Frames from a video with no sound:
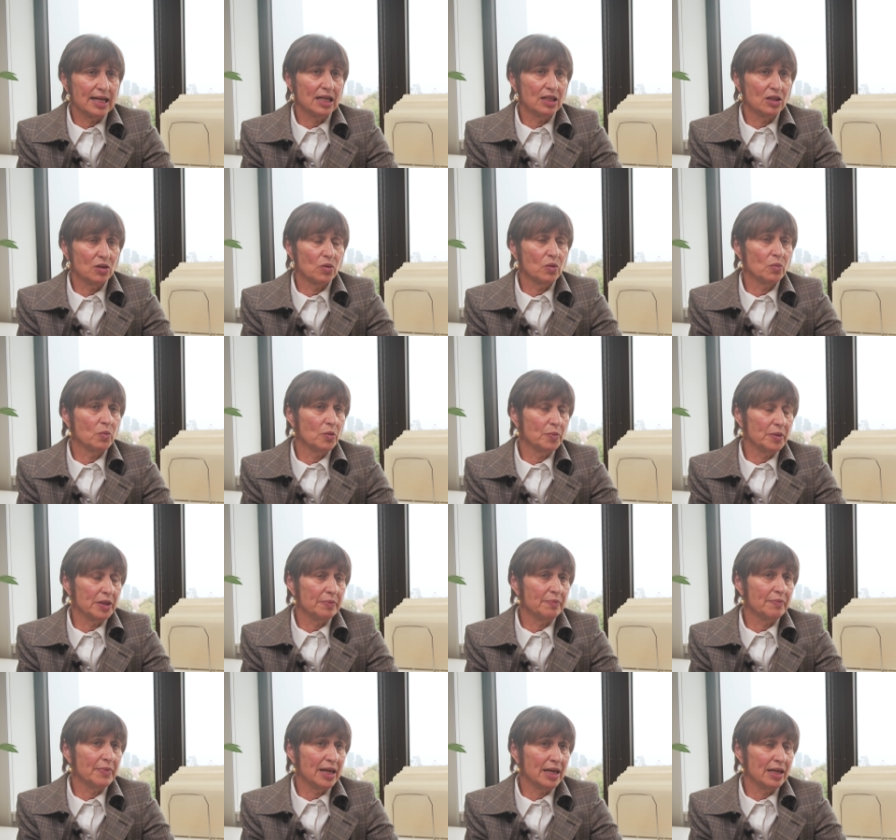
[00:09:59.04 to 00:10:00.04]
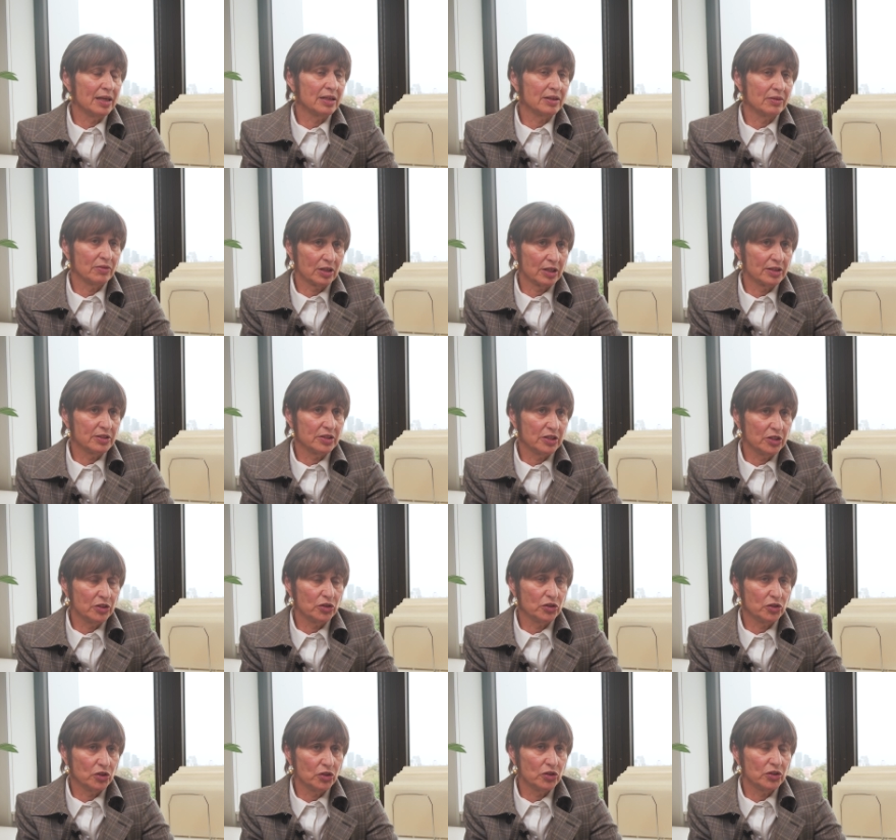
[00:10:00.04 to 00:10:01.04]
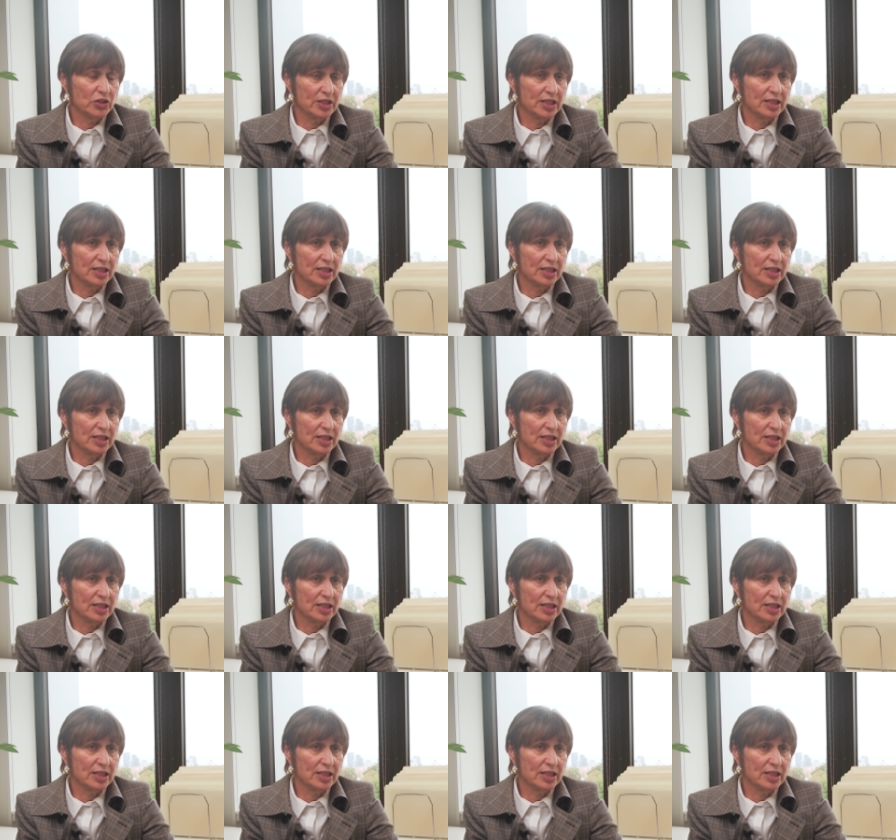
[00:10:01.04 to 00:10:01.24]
how long a woman may continue to use